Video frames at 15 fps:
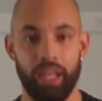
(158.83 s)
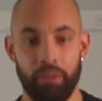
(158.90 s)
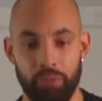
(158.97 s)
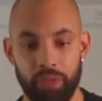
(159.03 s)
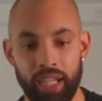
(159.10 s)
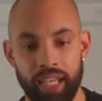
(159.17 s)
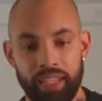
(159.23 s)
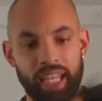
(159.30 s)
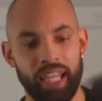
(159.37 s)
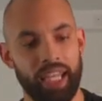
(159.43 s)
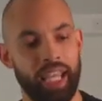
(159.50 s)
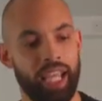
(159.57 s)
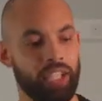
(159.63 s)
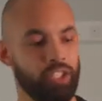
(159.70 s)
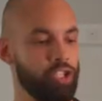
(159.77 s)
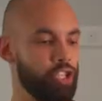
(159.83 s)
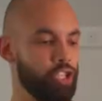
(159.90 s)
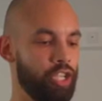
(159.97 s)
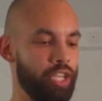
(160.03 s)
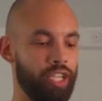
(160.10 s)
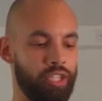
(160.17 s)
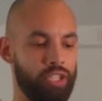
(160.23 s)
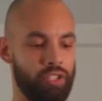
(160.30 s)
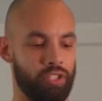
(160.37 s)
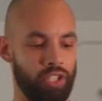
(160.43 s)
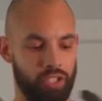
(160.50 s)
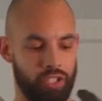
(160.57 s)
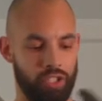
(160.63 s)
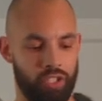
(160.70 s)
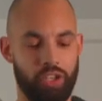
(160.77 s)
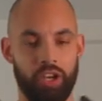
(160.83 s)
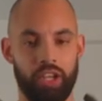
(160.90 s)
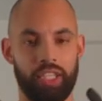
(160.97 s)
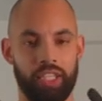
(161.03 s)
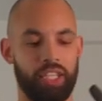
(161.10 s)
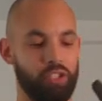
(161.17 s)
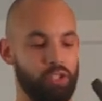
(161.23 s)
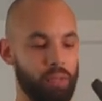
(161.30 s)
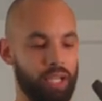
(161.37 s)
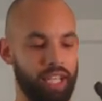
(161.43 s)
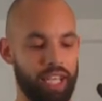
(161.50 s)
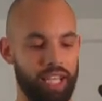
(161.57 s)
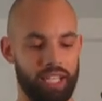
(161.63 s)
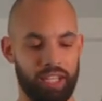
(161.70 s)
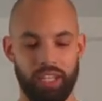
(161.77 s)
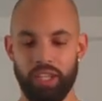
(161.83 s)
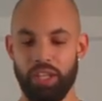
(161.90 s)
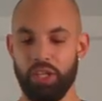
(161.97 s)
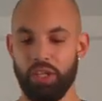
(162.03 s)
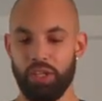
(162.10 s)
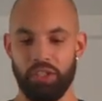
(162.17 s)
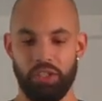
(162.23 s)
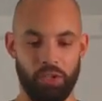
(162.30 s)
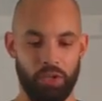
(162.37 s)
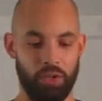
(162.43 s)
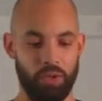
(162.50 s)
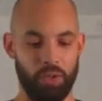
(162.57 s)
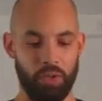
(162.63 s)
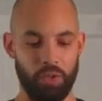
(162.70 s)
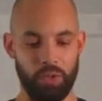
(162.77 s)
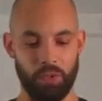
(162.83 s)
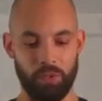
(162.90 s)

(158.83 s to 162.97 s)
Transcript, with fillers: I feel like that edge is just cutting into my hand. So,